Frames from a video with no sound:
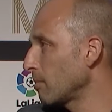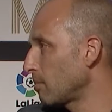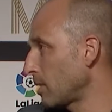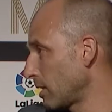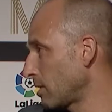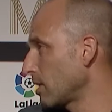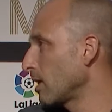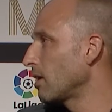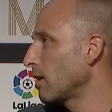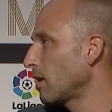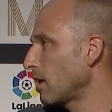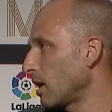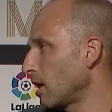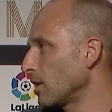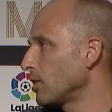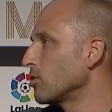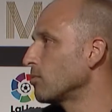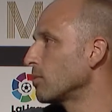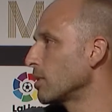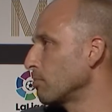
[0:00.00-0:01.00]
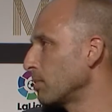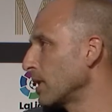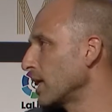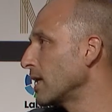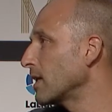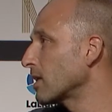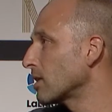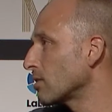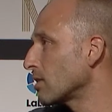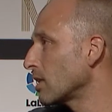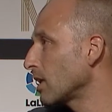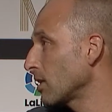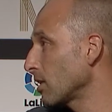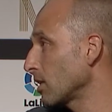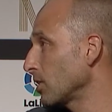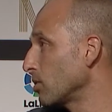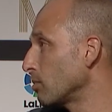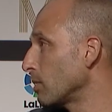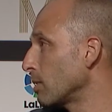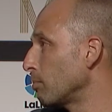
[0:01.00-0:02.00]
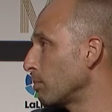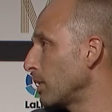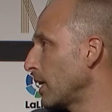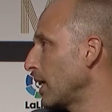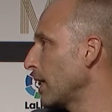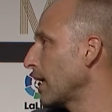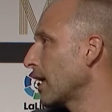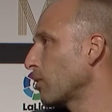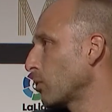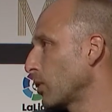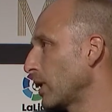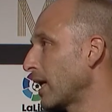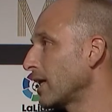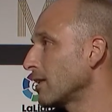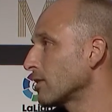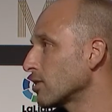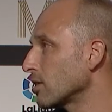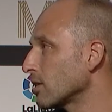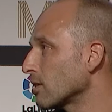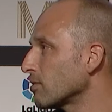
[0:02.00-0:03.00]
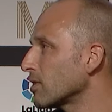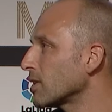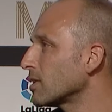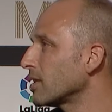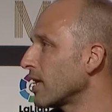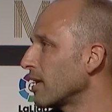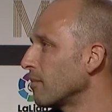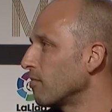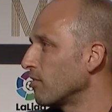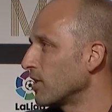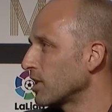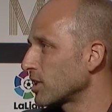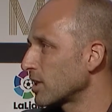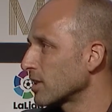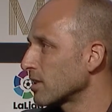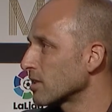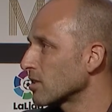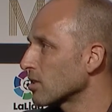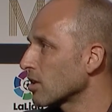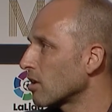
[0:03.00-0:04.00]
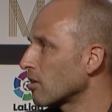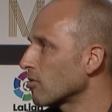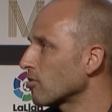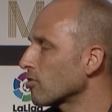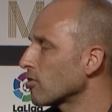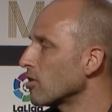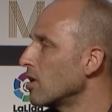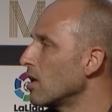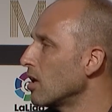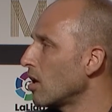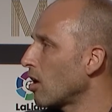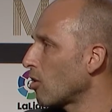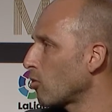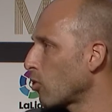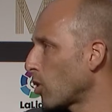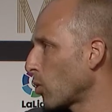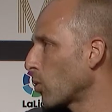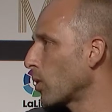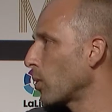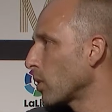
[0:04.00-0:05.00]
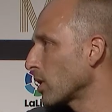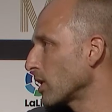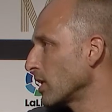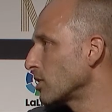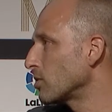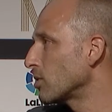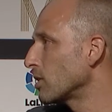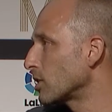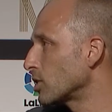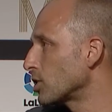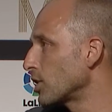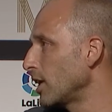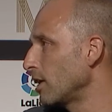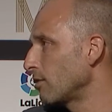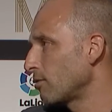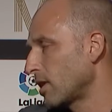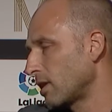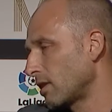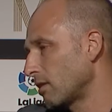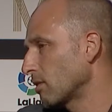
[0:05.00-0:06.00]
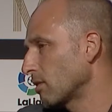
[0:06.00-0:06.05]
but a, a, human being to another human being, and we had sort of the same visions of, of what we wanted to achieve, and,